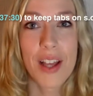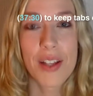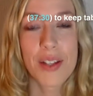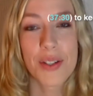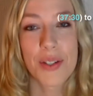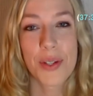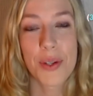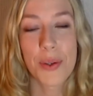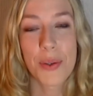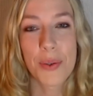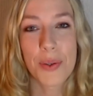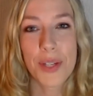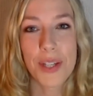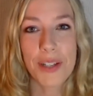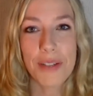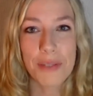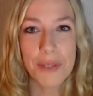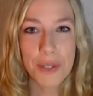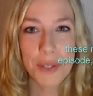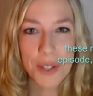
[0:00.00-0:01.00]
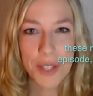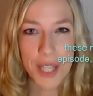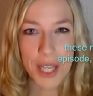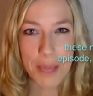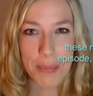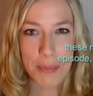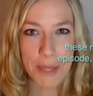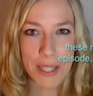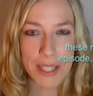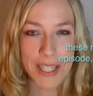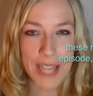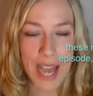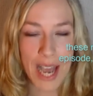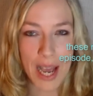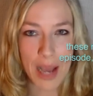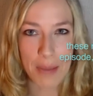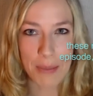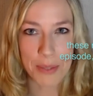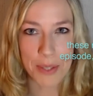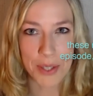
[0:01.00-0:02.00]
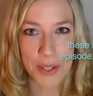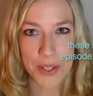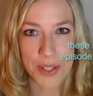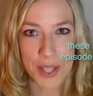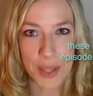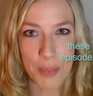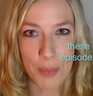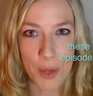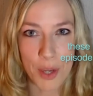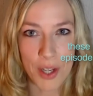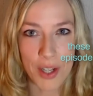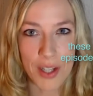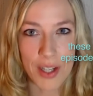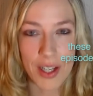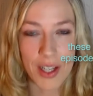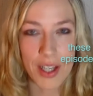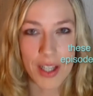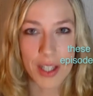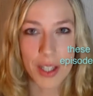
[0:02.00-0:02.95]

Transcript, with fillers: So if you're keeping tabs on someone,